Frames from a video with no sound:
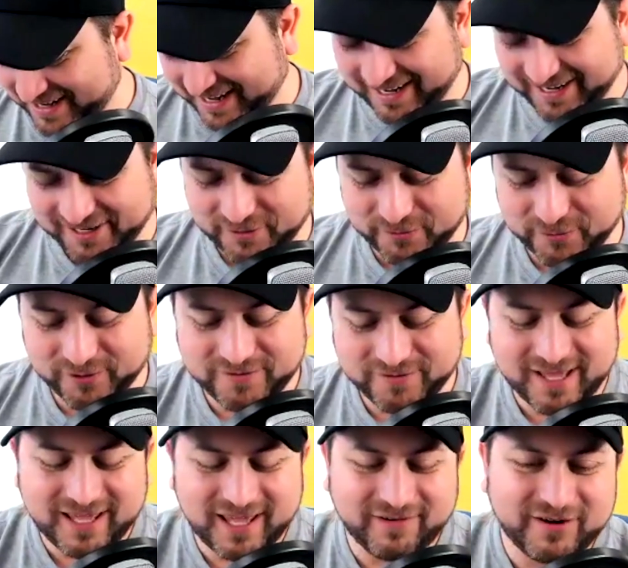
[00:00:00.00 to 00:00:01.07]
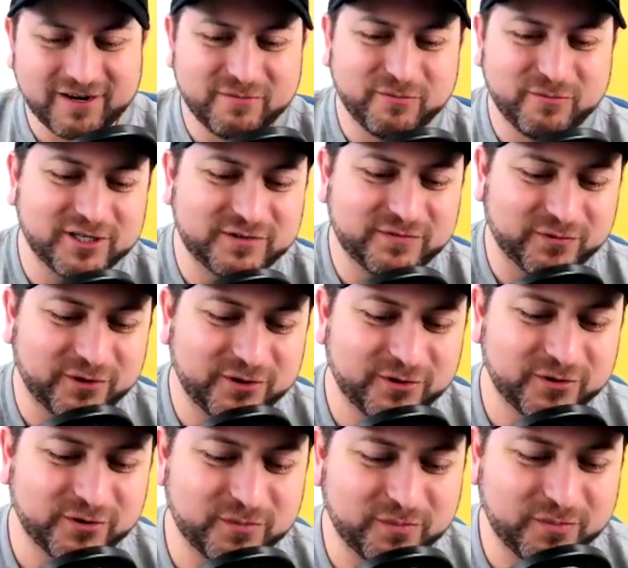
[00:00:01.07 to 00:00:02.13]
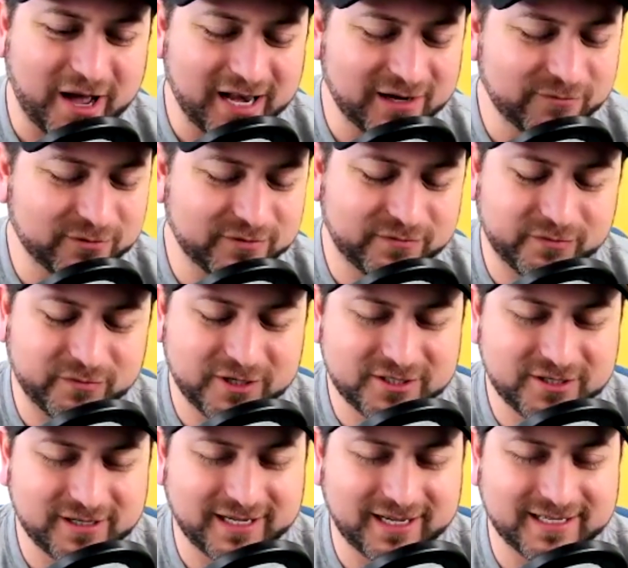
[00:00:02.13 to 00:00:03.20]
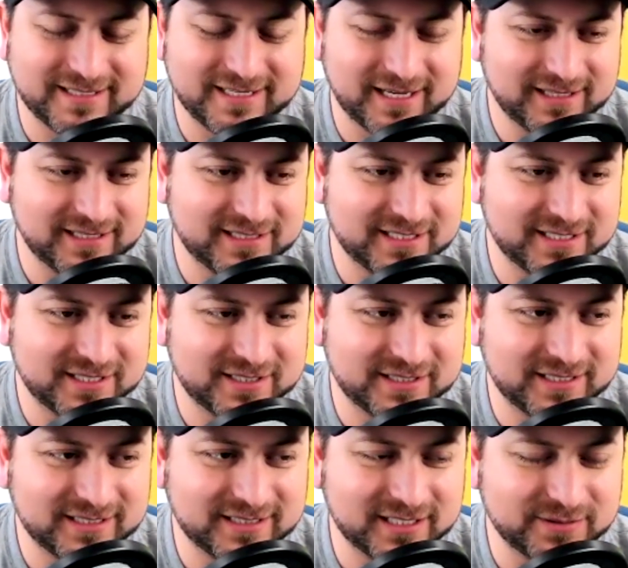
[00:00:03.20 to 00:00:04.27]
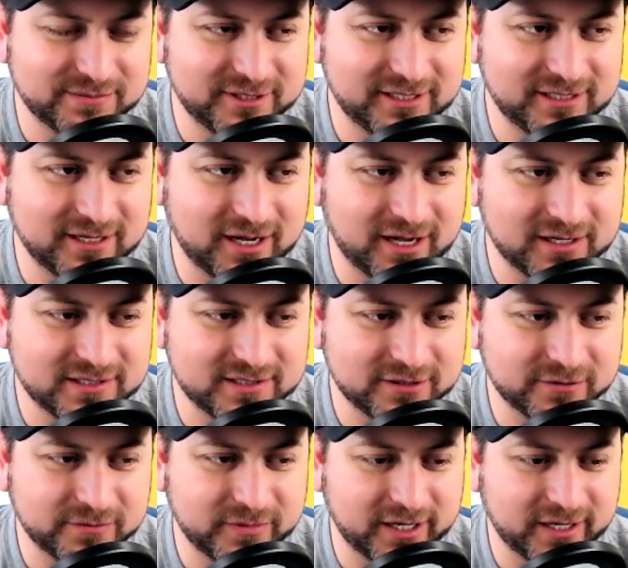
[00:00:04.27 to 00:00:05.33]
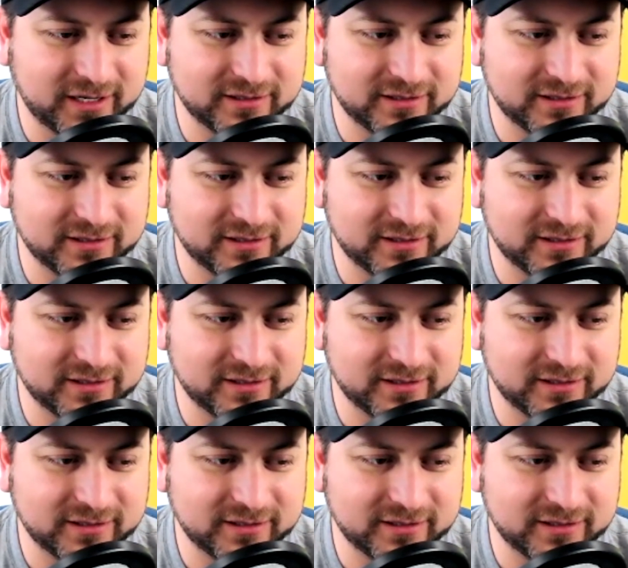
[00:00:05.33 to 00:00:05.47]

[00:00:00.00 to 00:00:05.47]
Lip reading: Well, thank you very much for your valuable information. Like I said, this has been awesome.